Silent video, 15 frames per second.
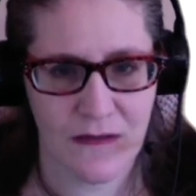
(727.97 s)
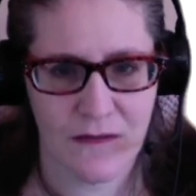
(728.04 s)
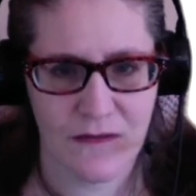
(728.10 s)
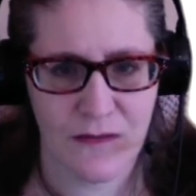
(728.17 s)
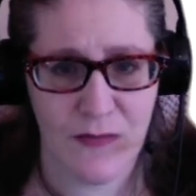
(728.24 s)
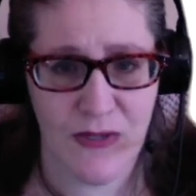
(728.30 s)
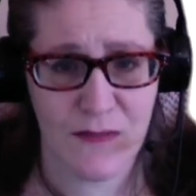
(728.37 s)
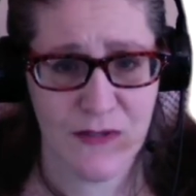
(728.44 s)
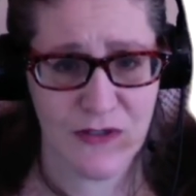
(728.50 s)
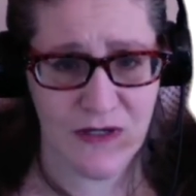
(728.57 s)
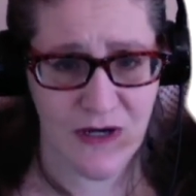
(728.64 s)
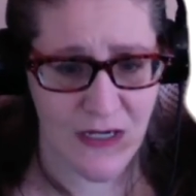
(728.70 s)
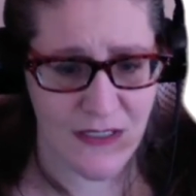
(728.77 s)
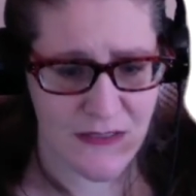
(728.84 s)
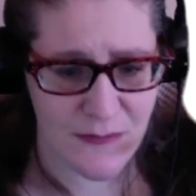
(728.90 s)
So maybe you're
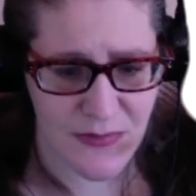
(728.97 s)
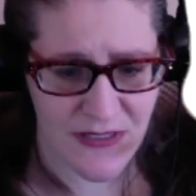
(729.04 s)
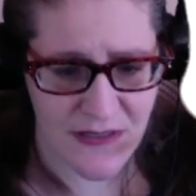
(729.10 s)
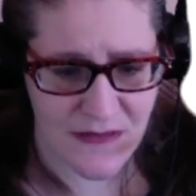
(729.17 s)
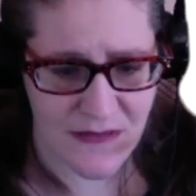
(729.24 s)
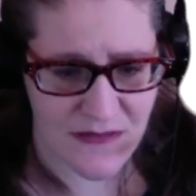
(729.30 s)
contemplating